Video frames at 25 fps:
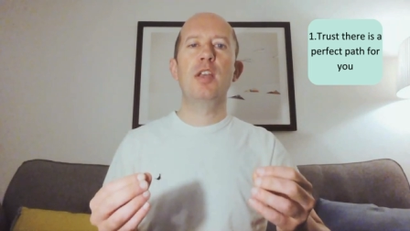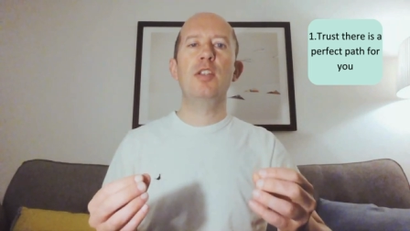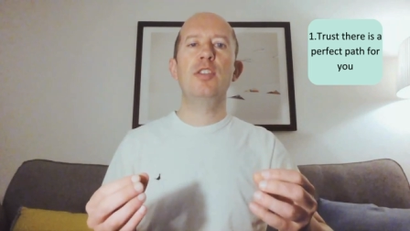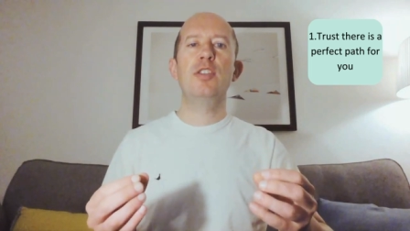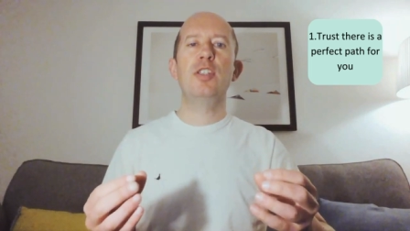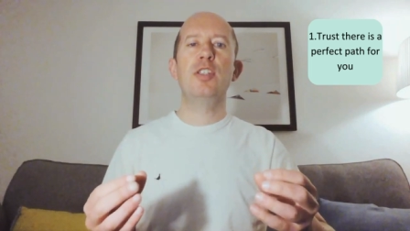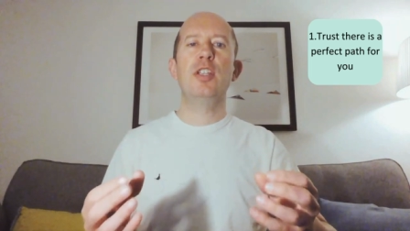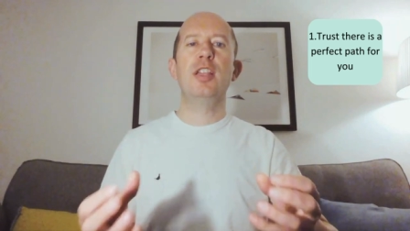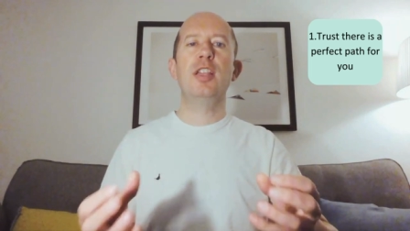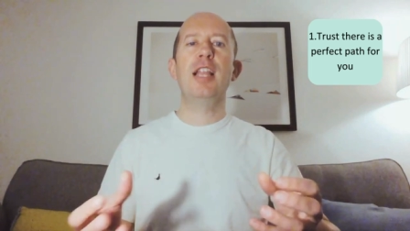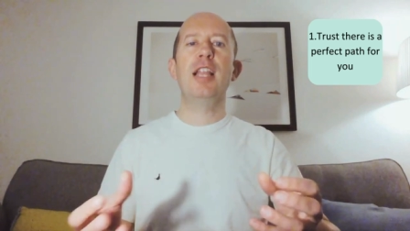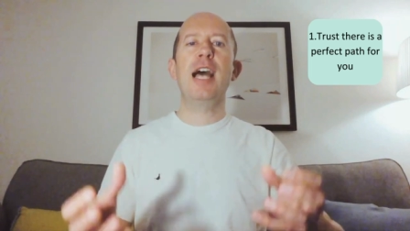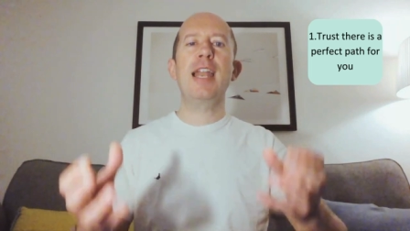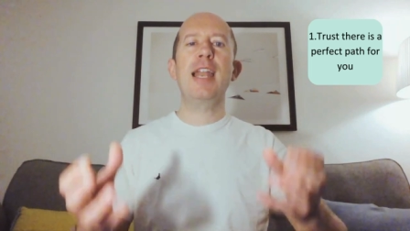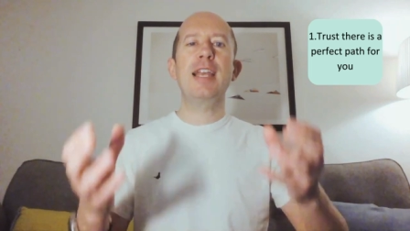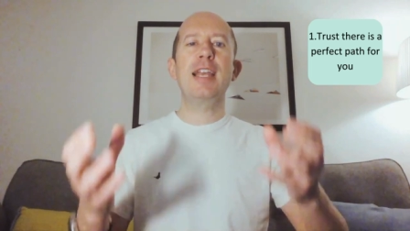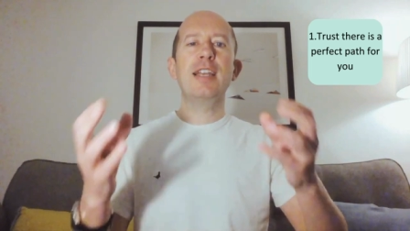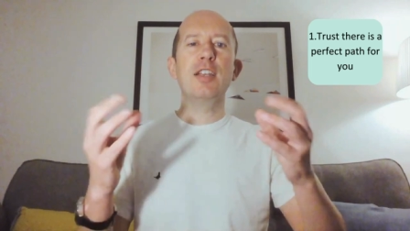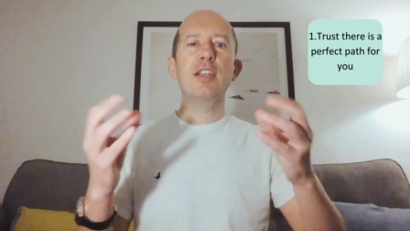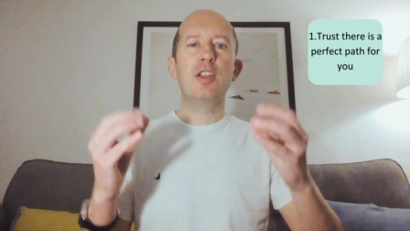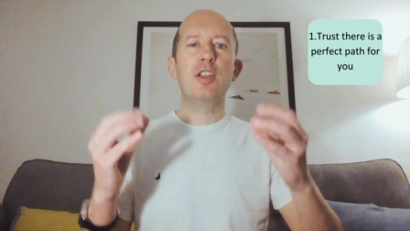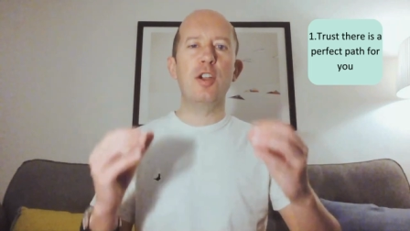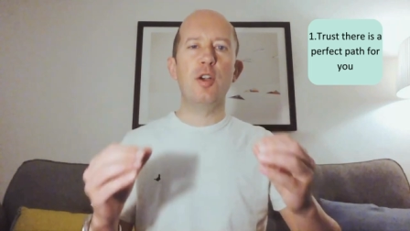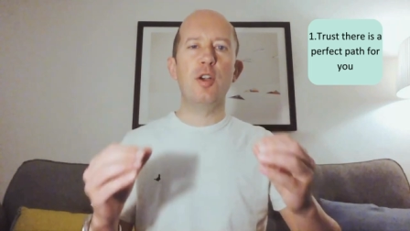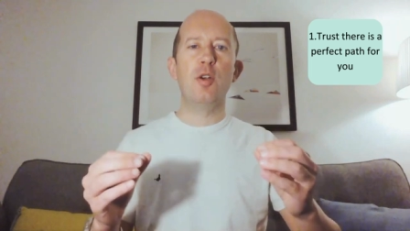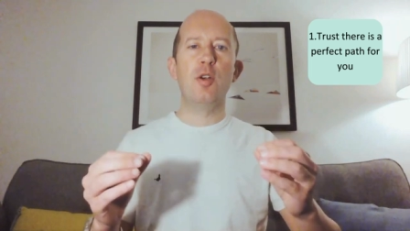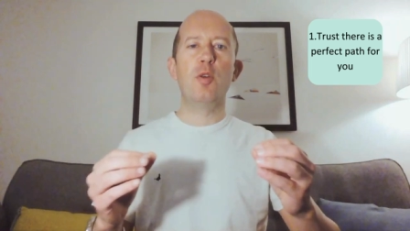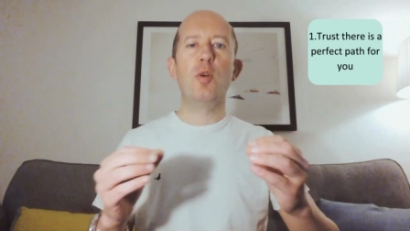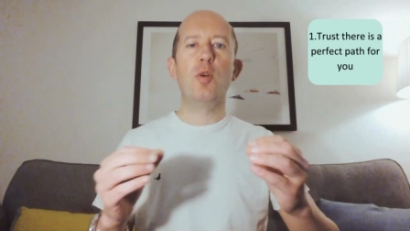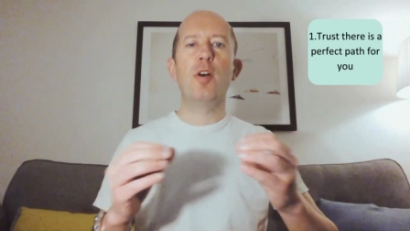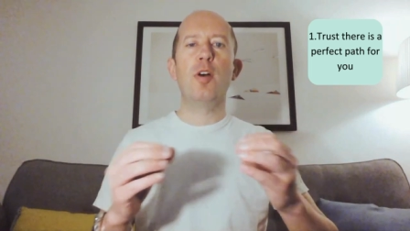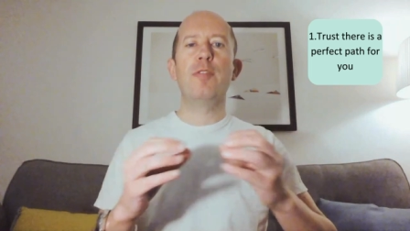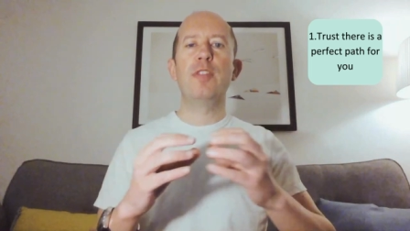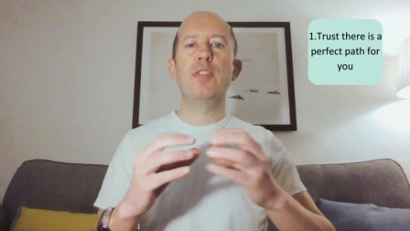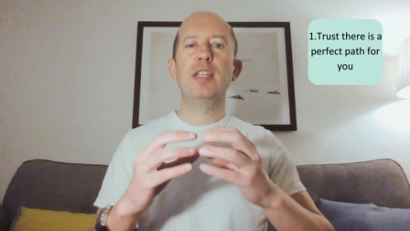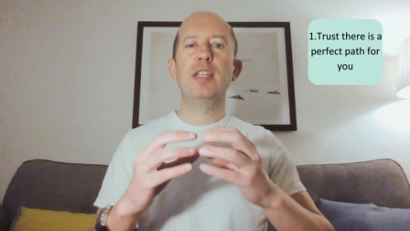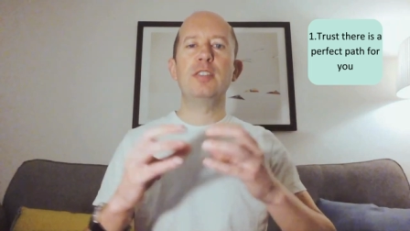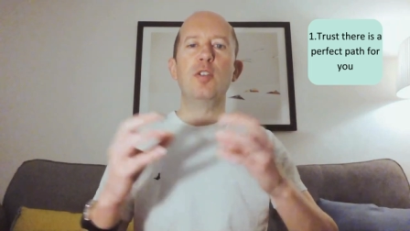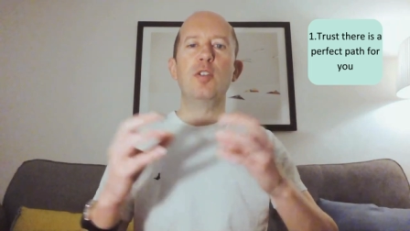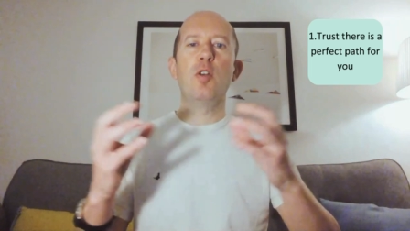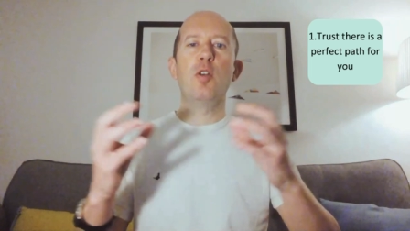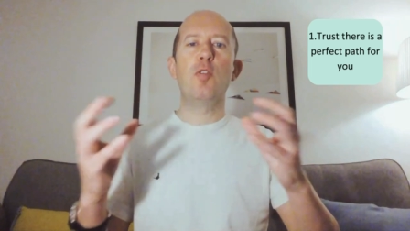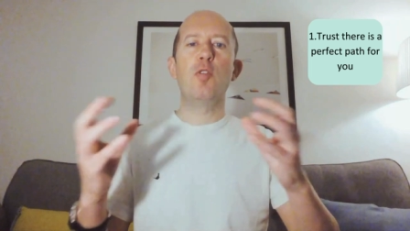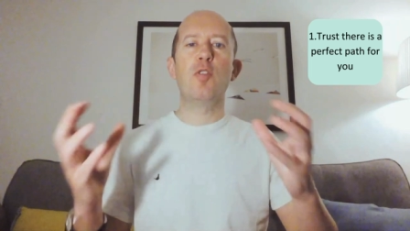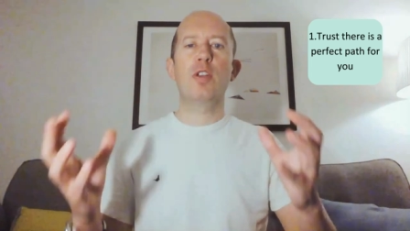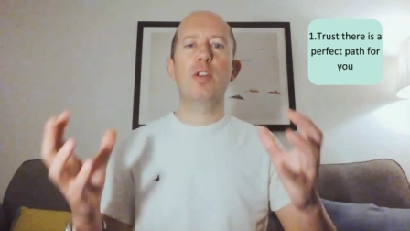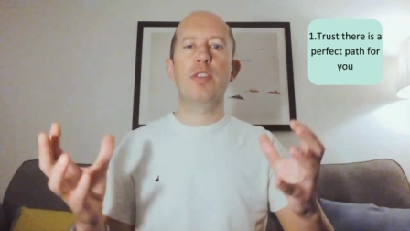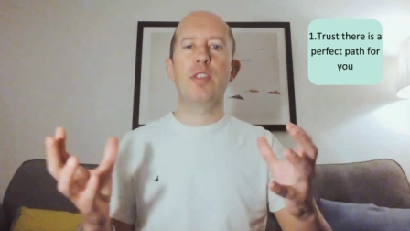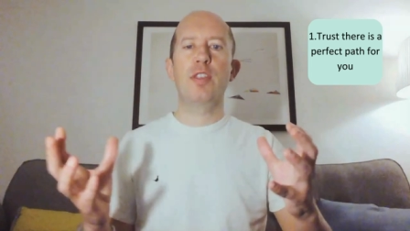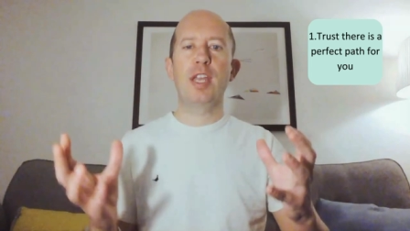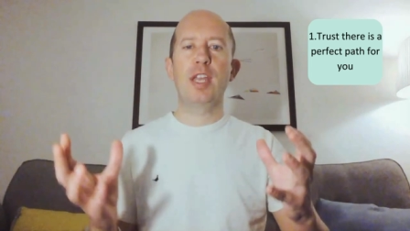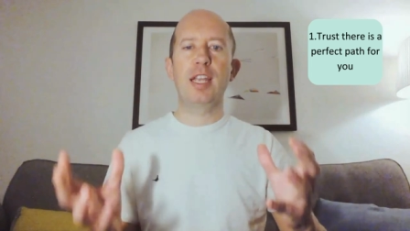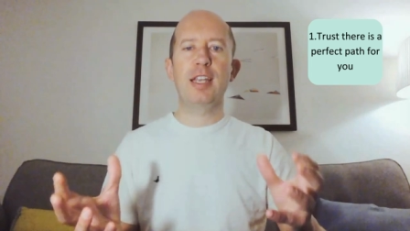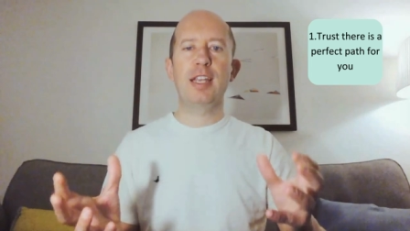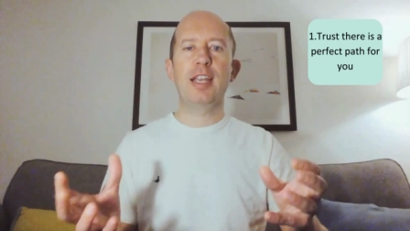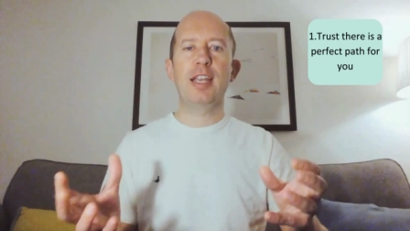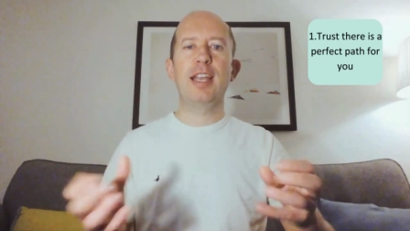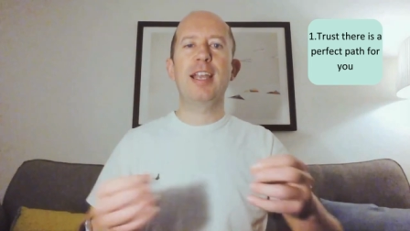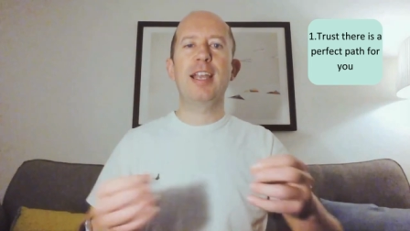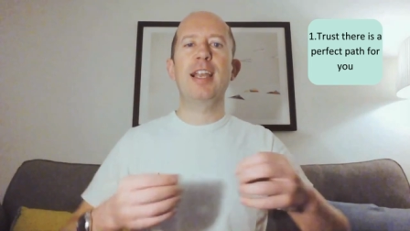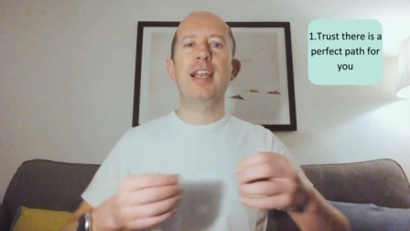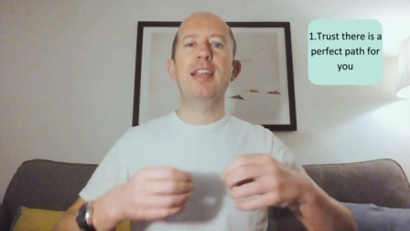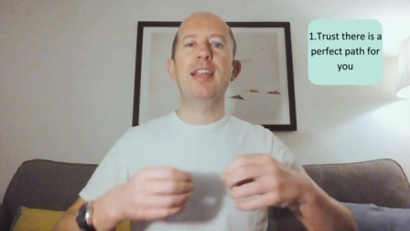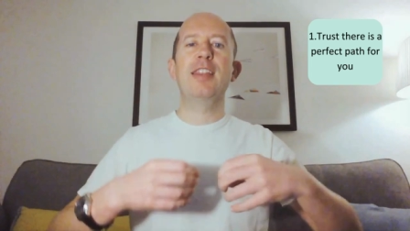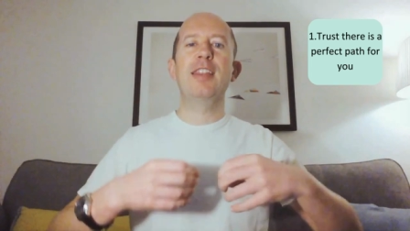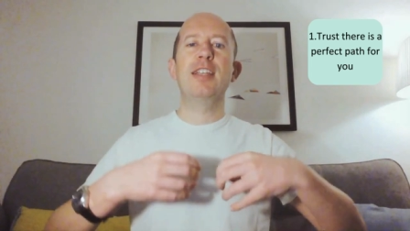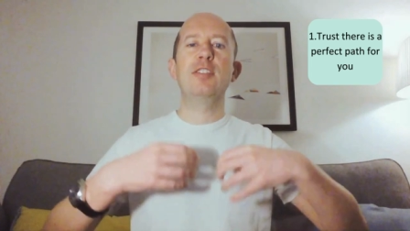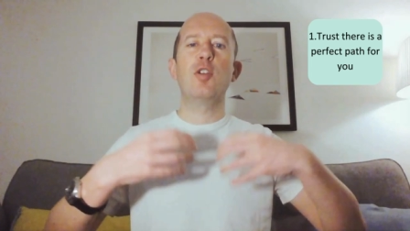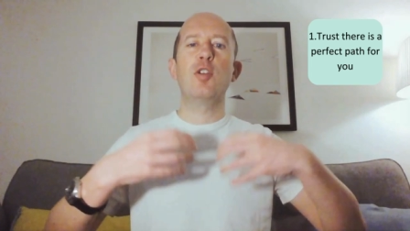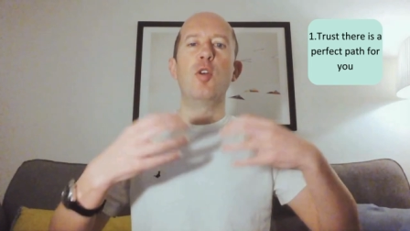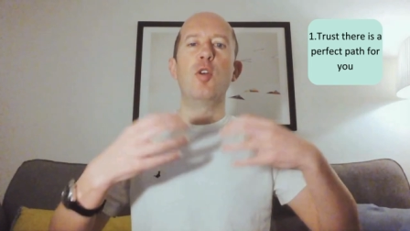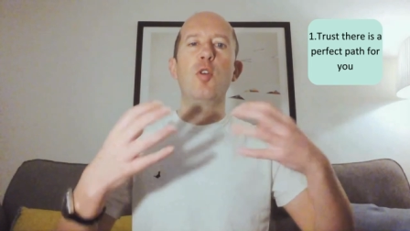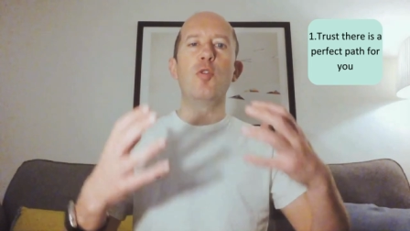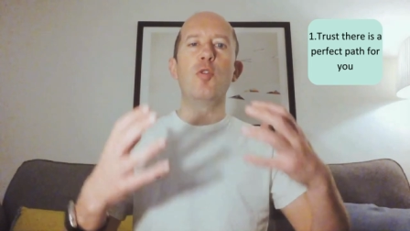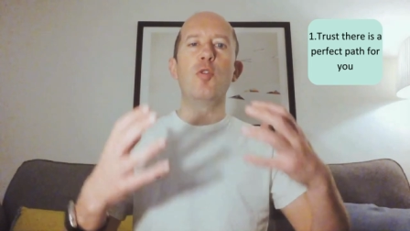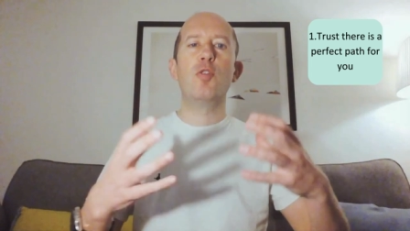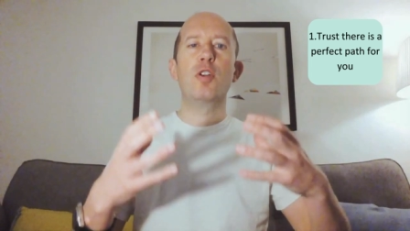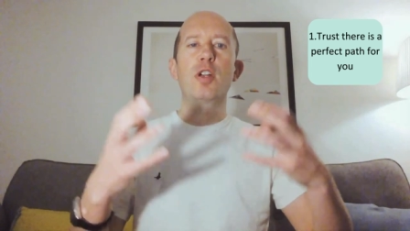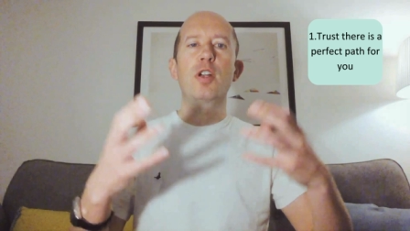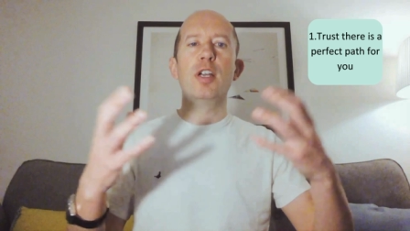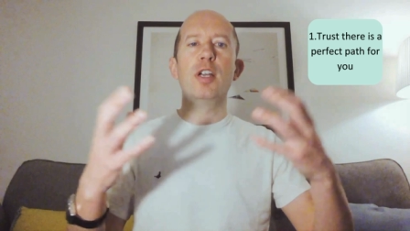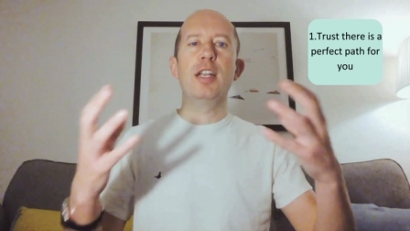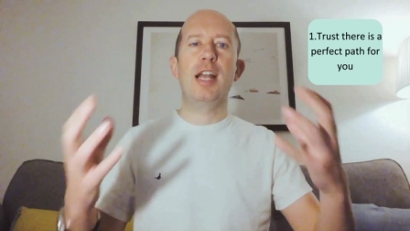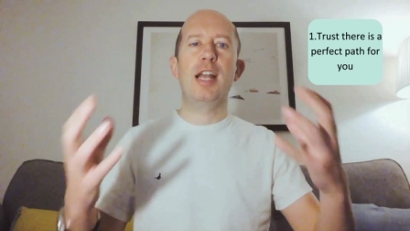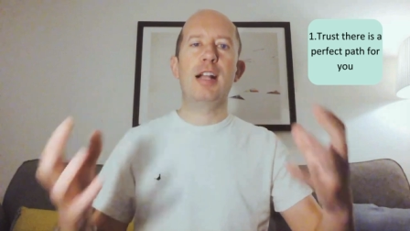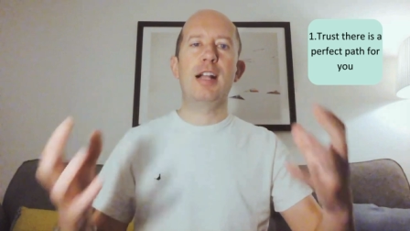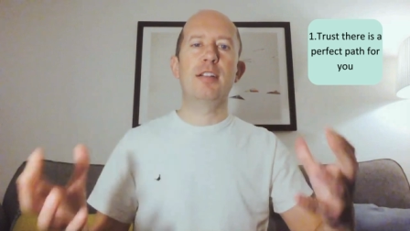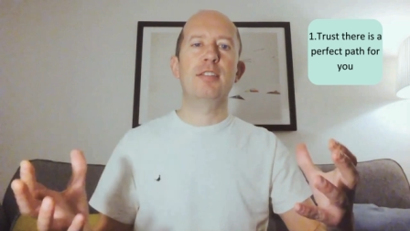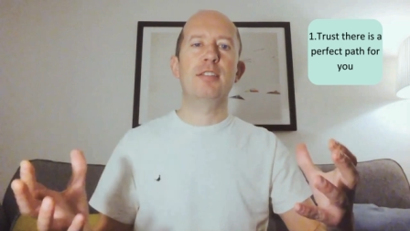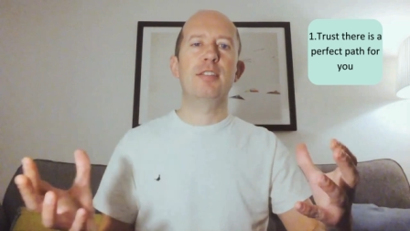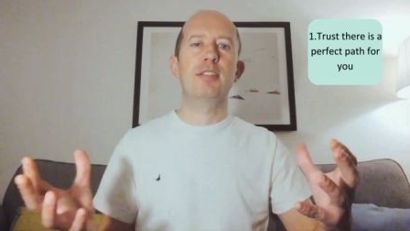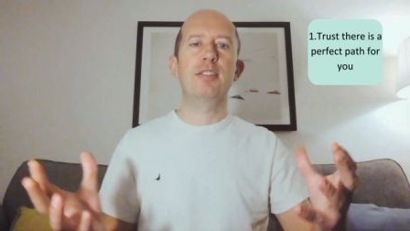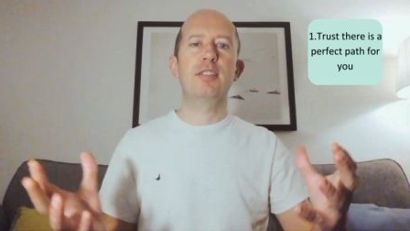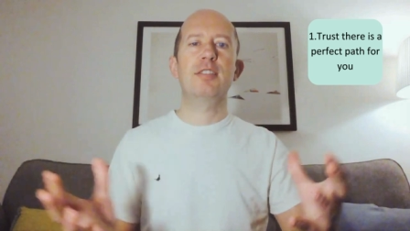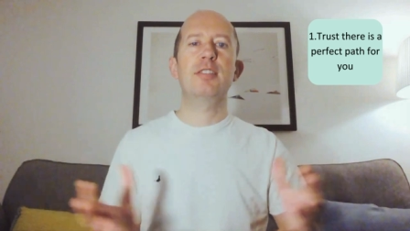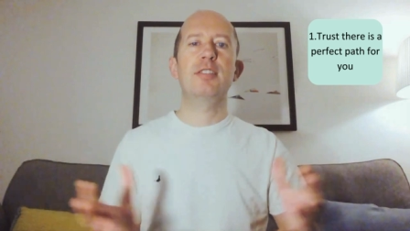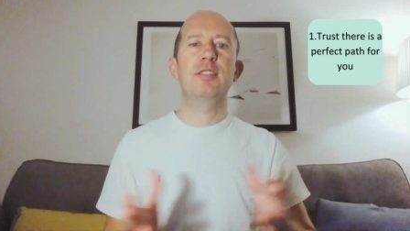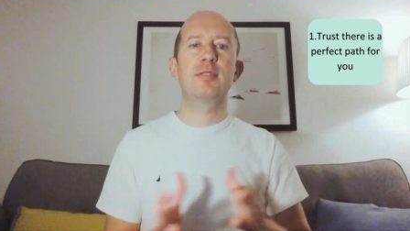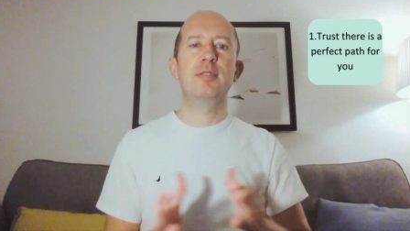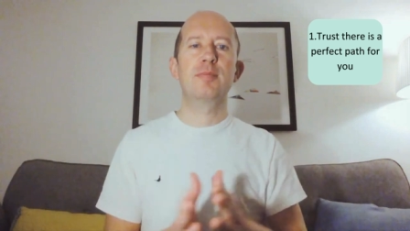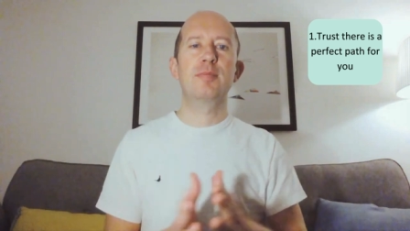to letting go of this overthinking and this overanalysis